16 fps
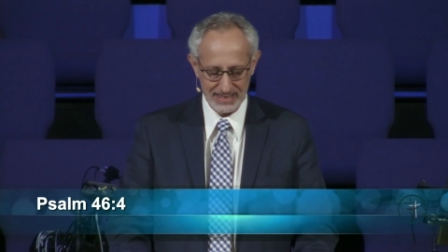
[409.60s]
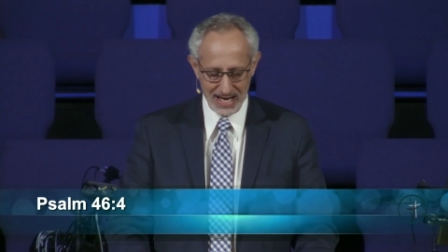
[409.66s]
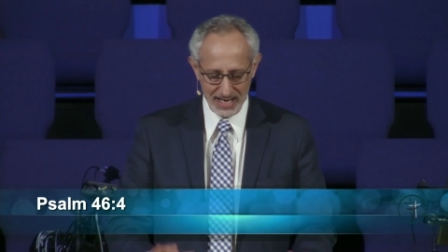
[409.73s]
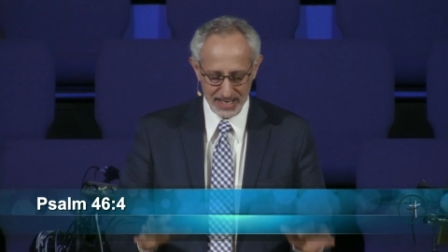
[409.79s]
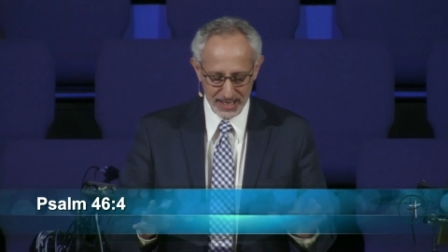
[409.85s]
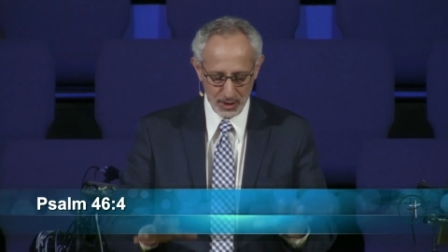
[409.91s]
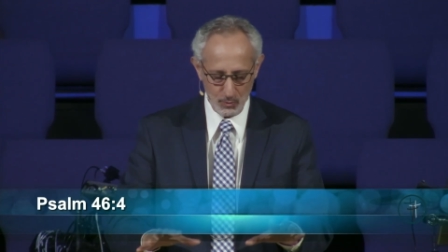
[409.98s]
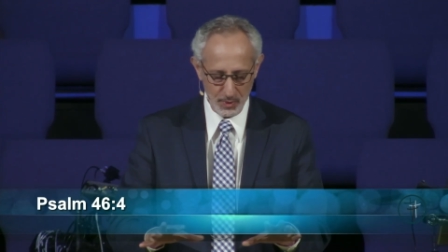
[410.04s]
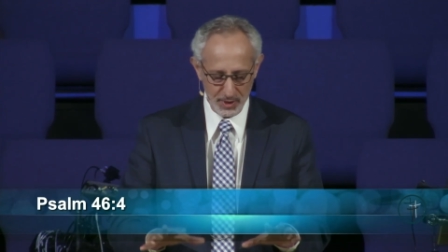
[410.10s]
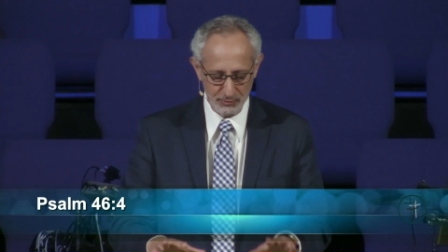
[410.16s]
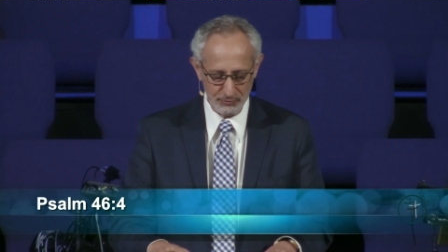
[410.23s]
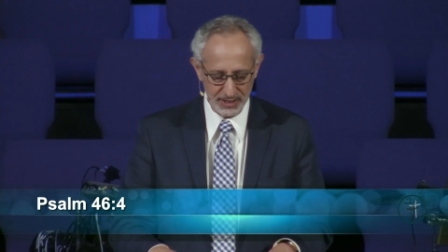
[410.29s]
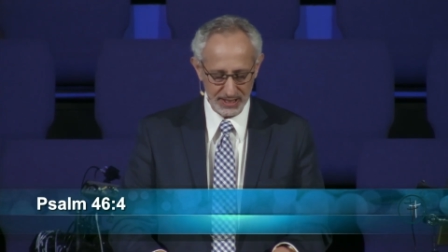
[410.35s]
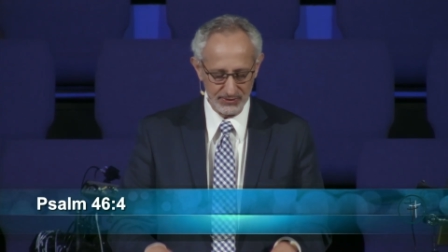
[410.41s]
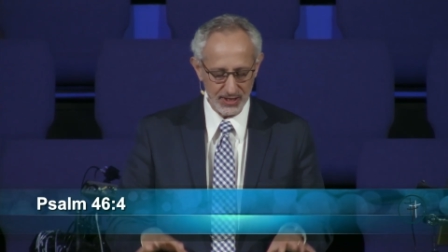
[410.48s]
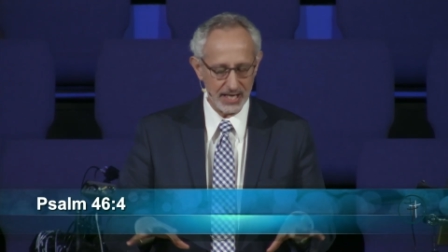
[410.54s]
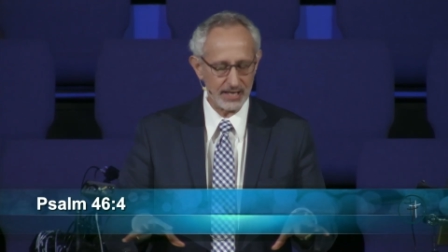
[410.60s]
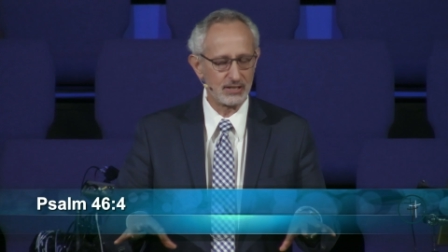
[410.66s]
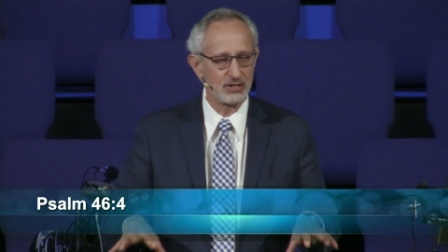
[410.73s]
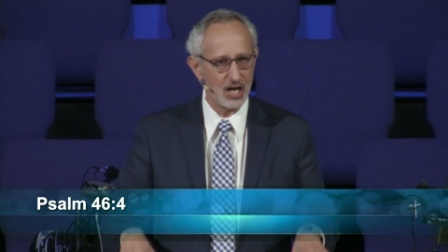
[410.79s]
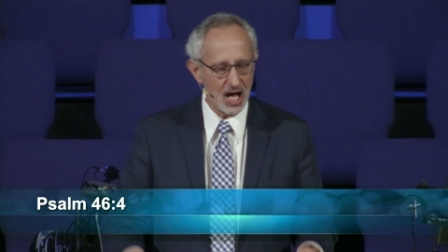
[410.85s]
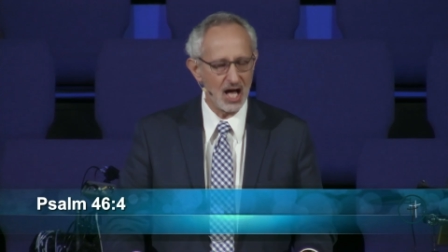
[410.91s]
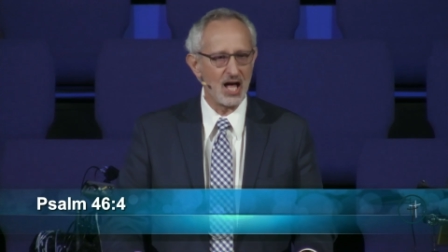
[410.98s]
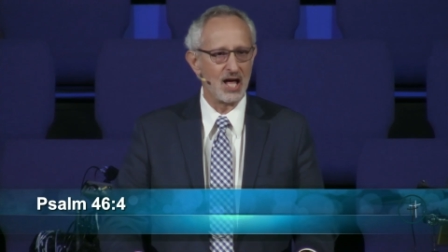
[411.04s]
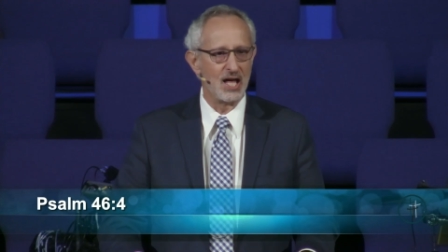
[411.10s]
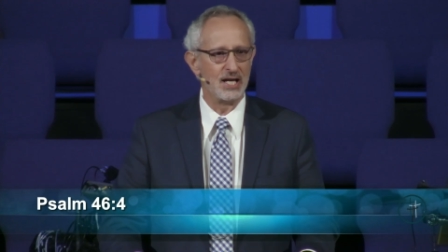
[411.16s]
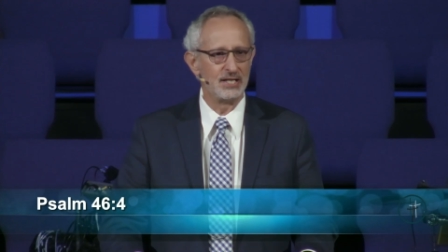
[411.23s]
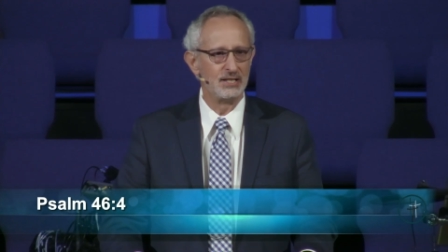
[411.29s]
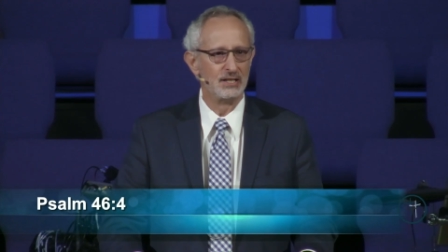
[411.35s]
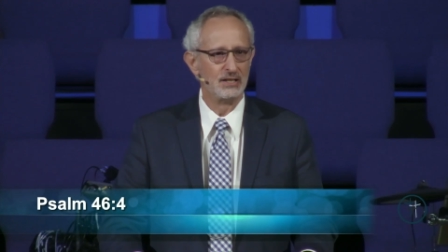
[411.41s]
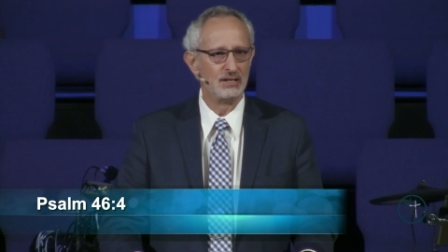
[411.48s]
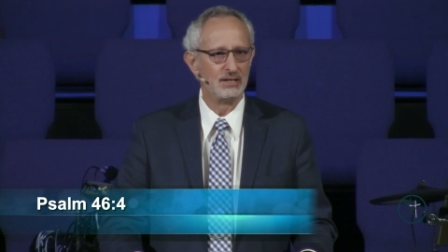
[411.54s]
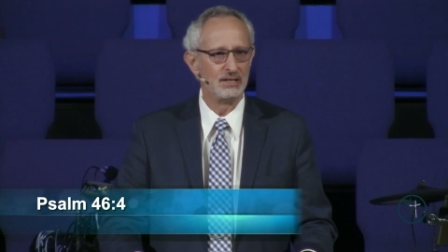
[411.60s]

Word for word: Now, here we read that God